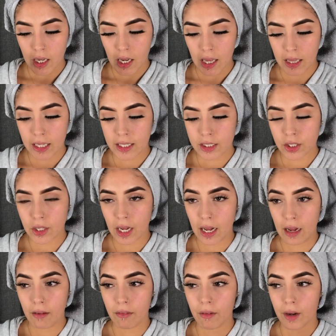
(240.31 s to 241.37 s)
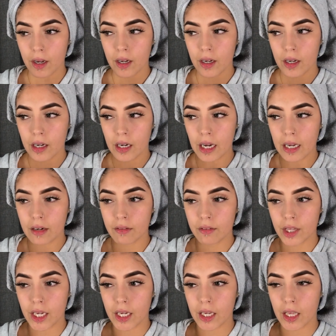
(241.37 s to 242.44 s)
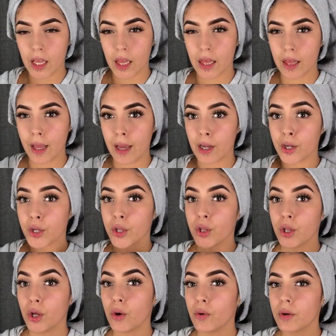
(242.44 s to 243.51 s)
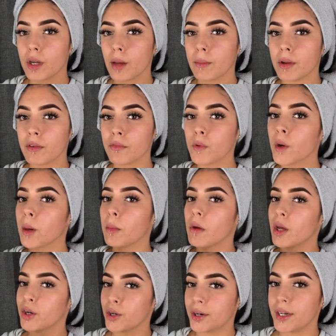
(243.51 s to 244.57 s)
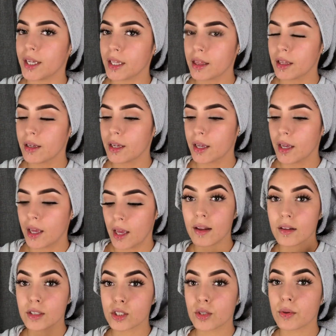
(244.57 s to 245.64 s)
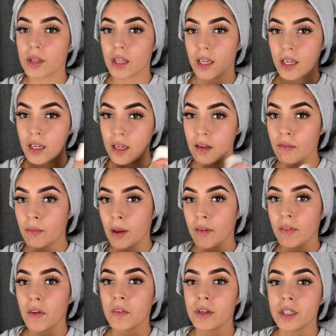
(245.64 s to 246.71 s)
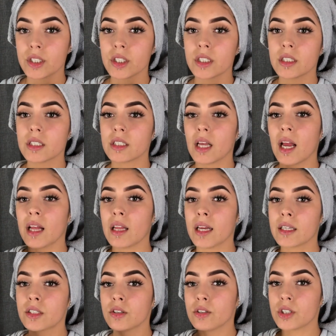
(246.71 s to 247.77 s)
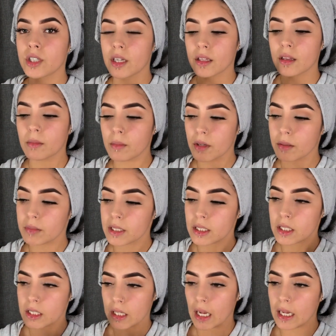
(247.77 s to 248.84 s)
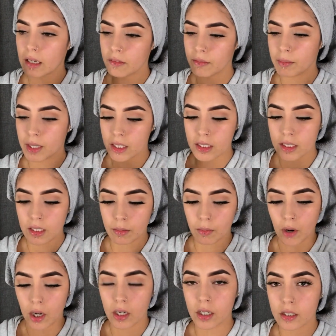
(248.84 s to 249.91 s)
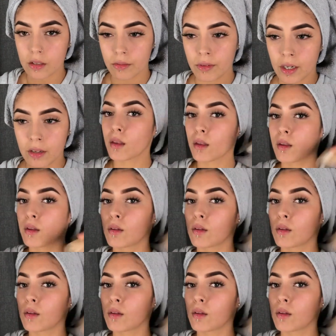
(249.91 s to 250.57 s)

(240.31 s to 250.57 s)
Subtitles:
I like to have kind of like that glow coming from underneath. So with any of my foundations, I like to shake them up to kind of mix the product around.